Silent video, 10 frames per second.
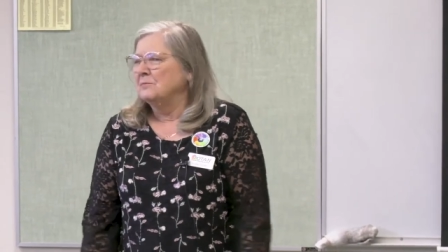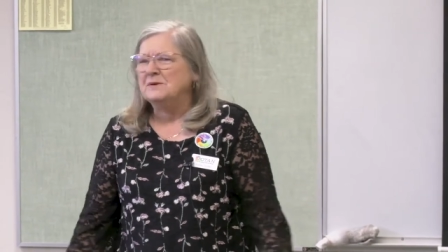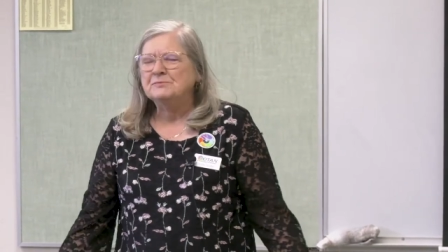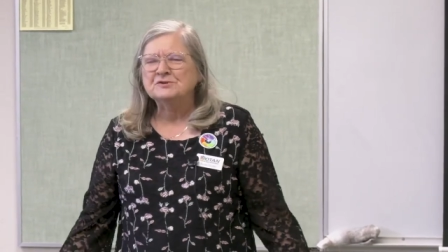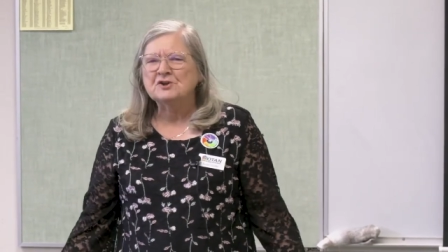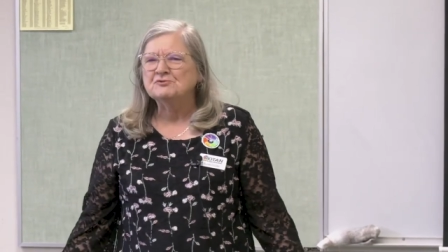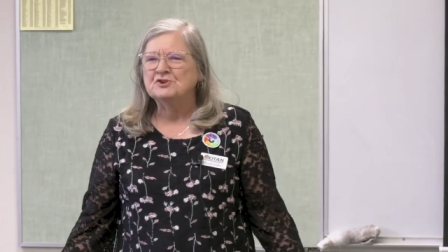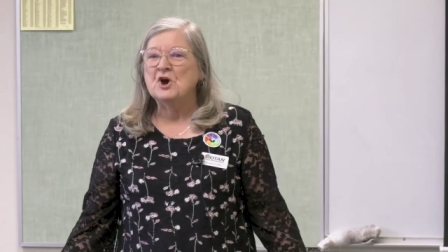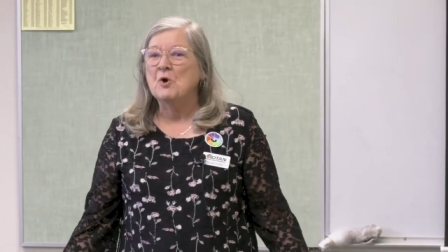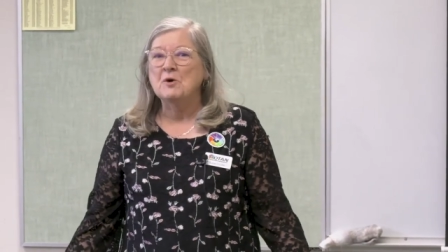people don't
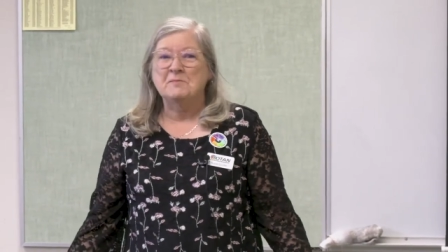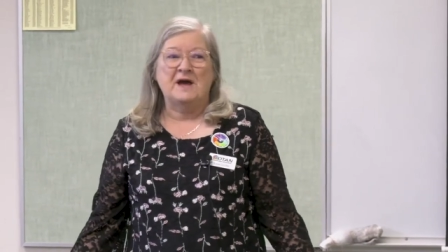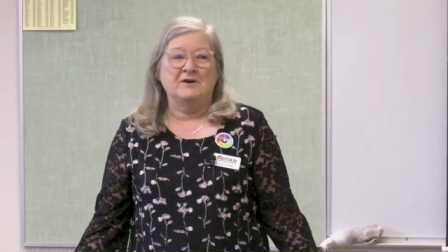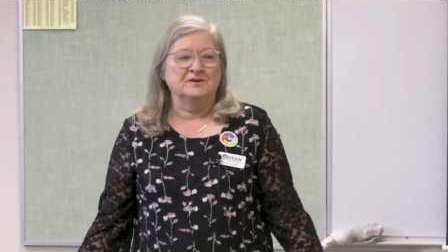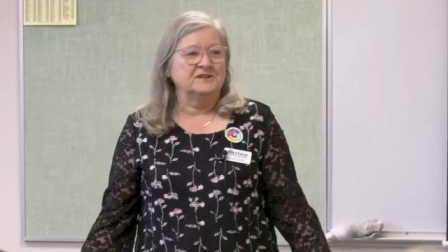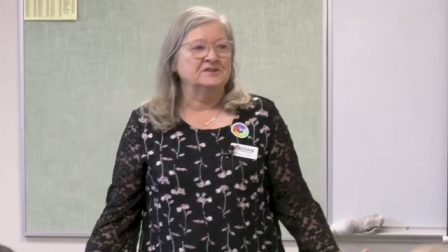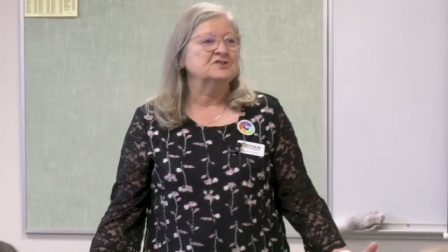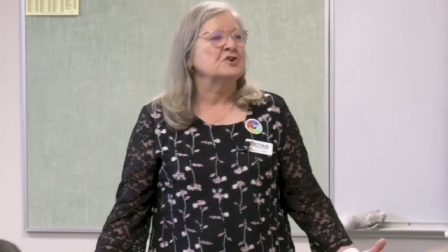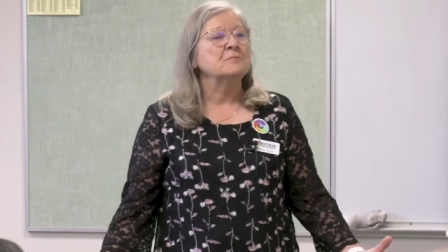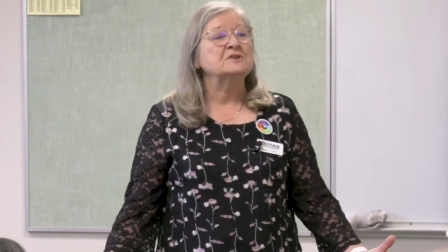know about. And
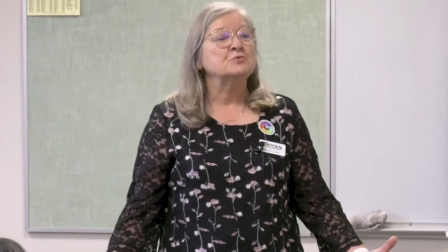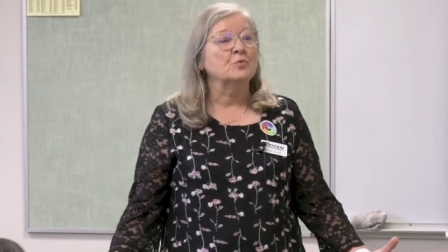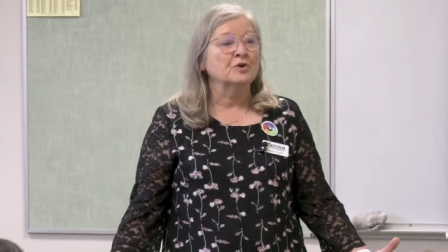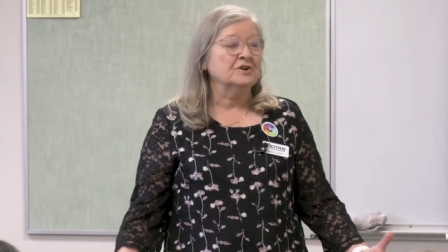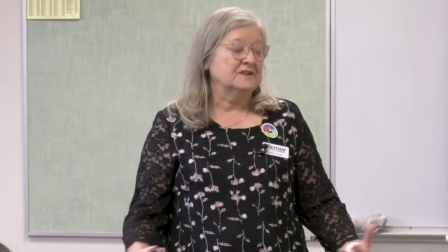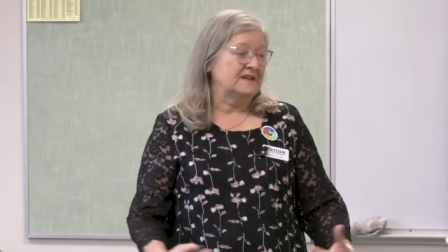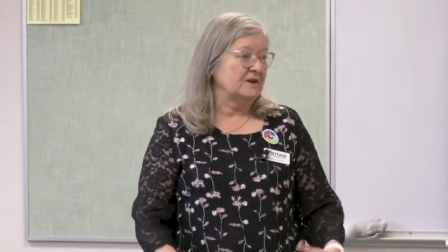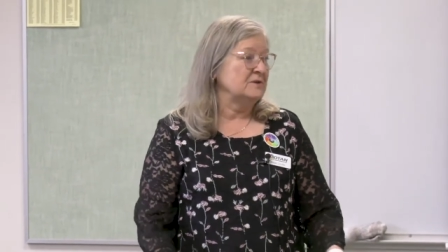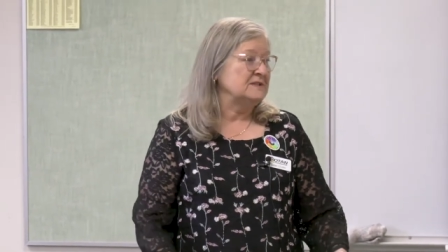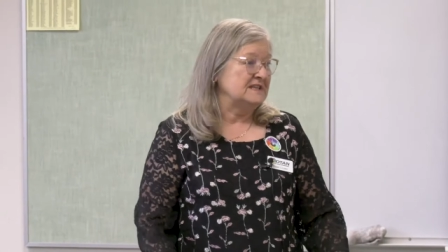there's so much work that
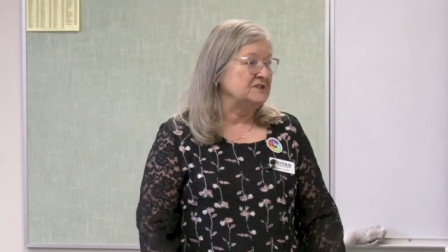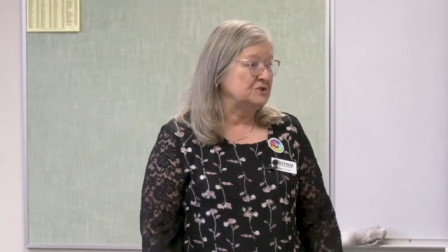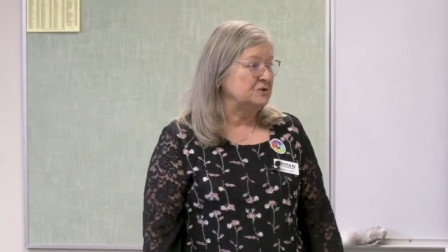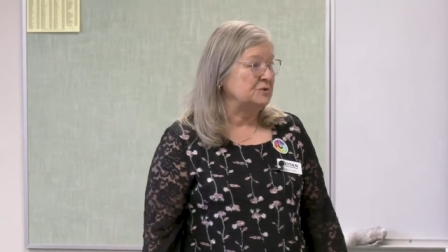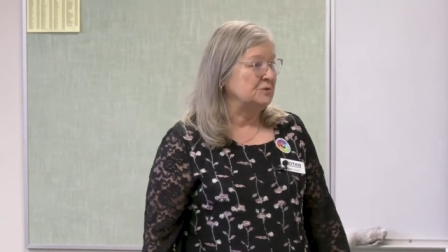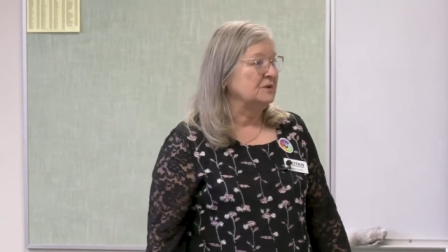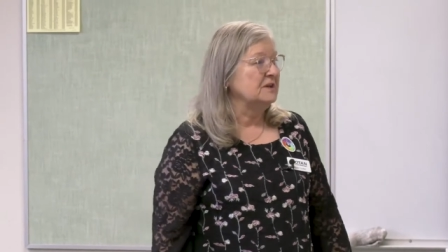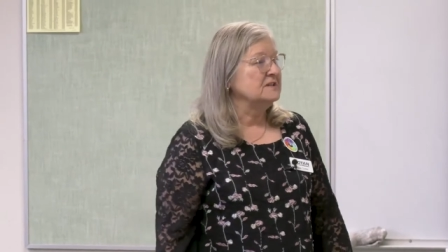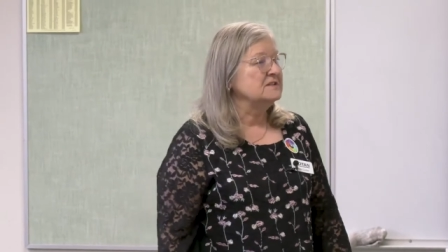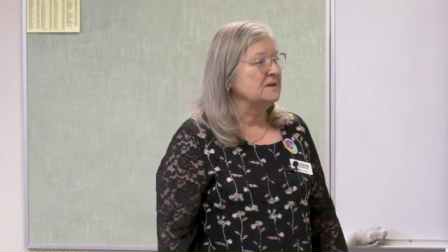goes into
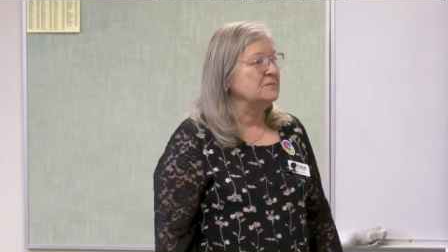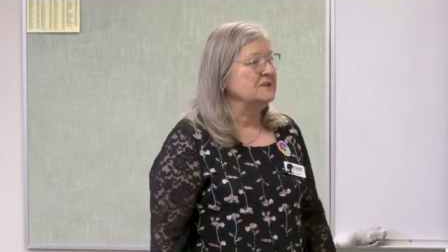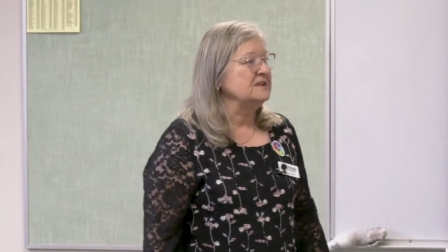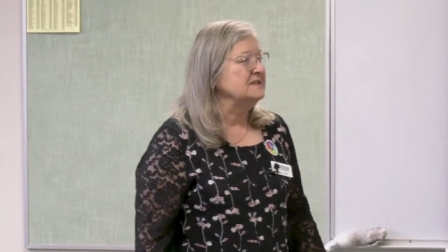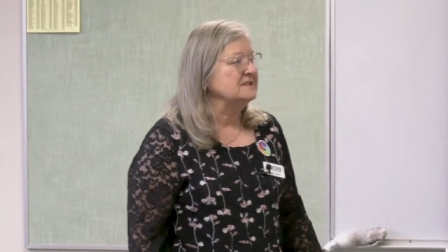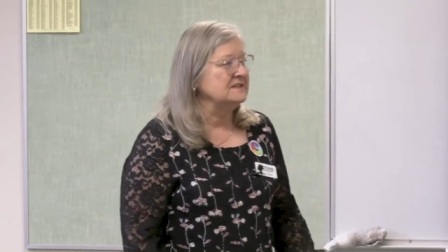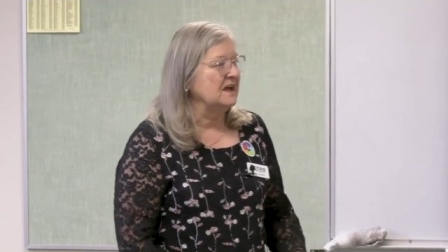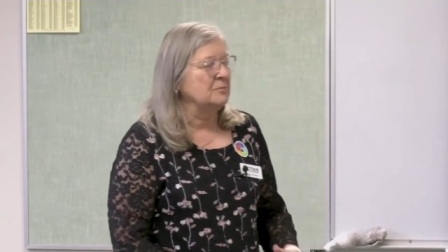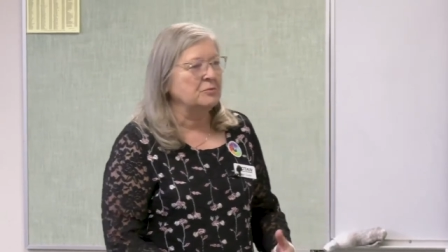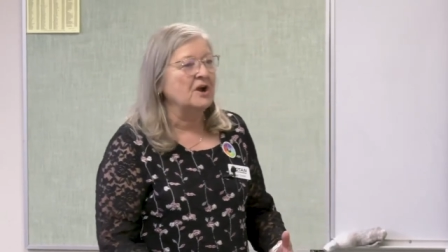some of these
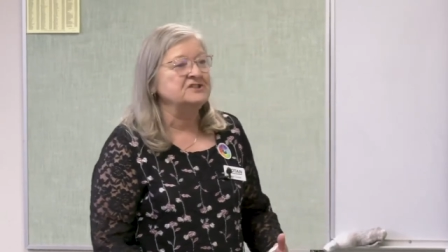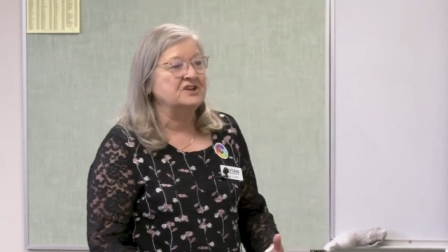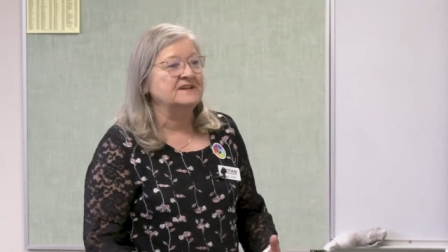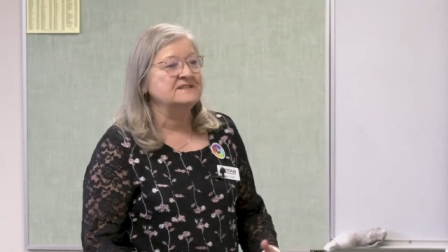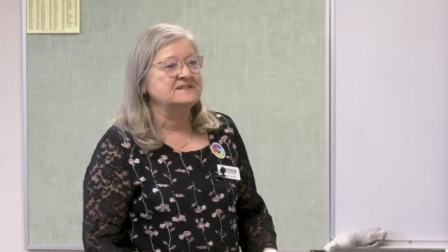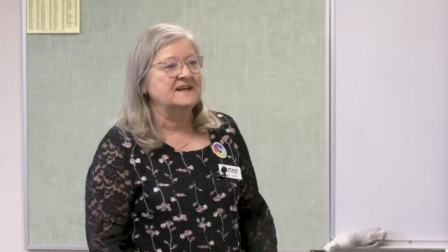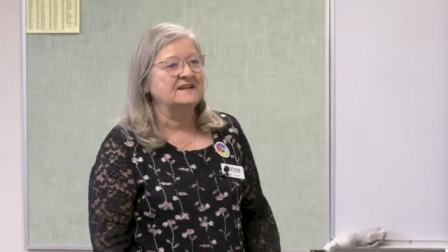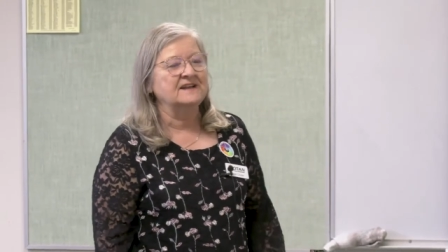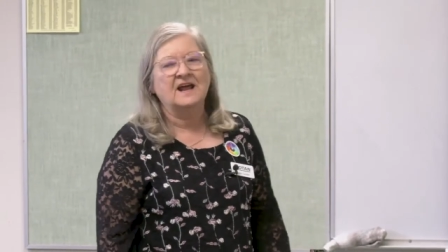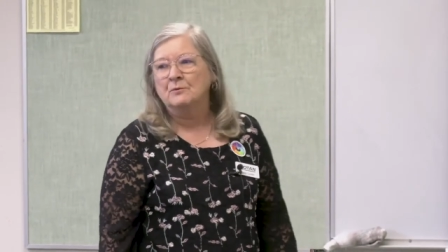uh, projects
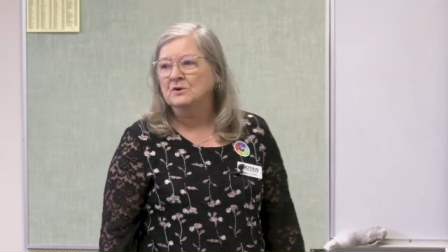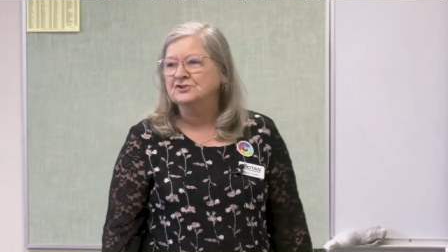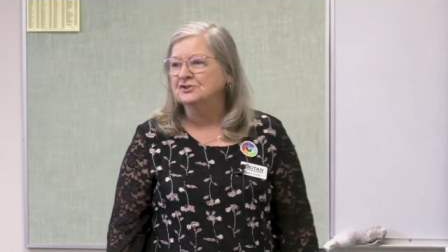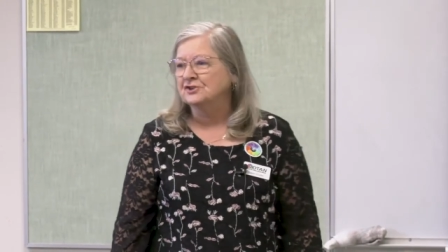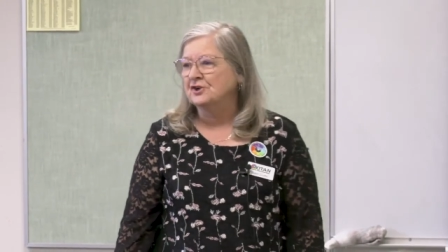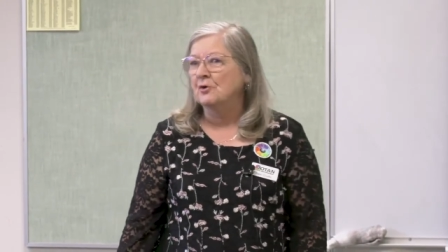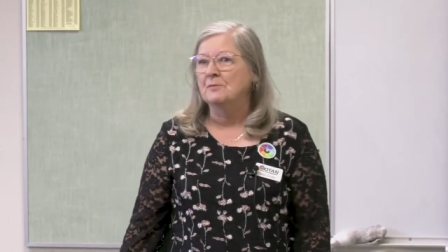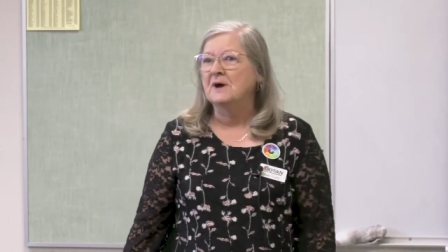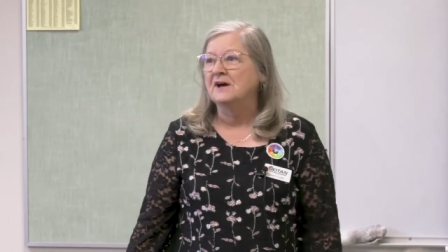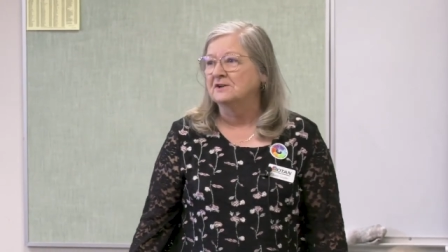that I want you to know
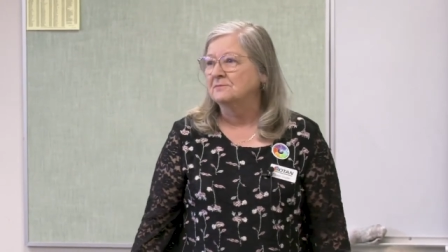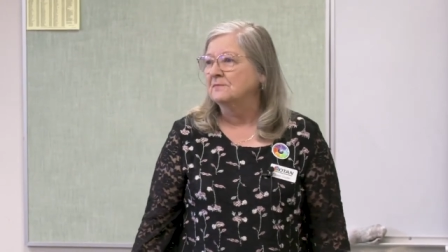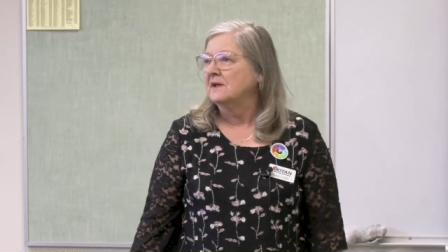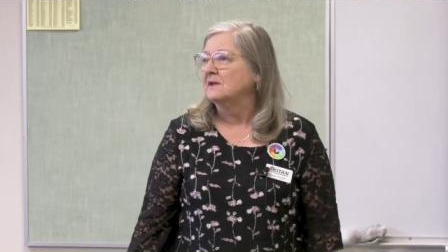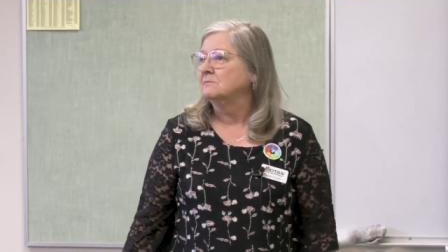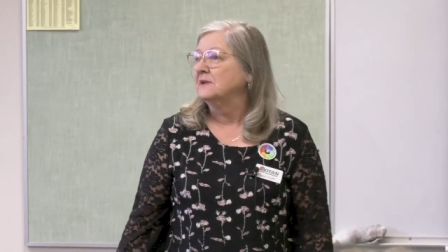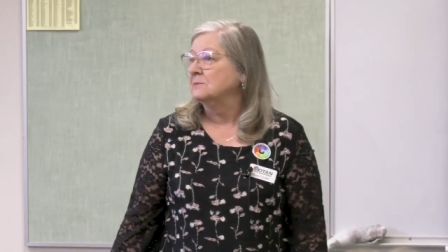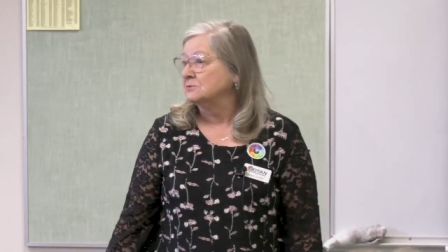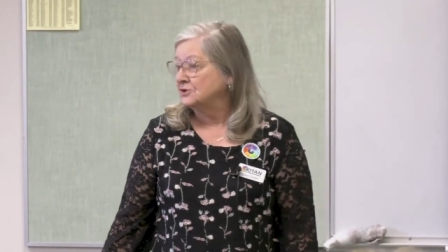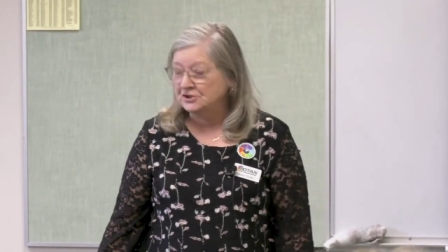about them and be
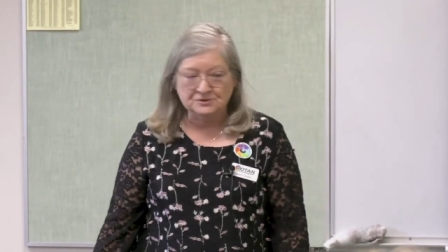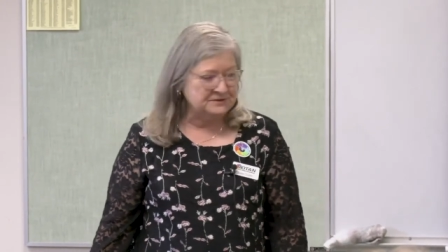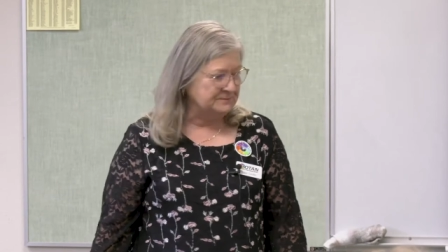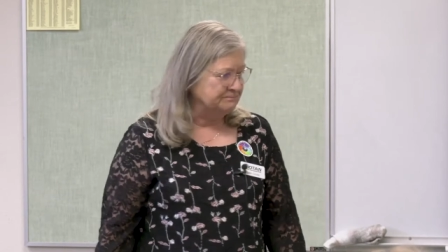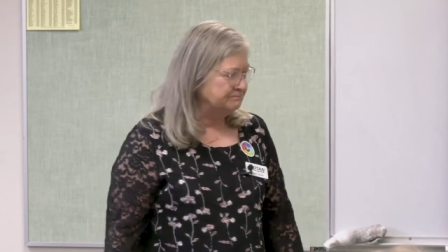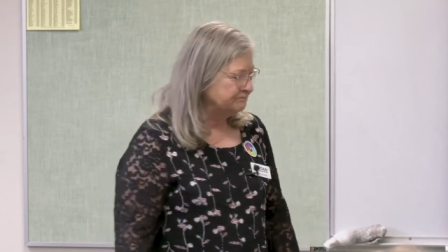able to use them.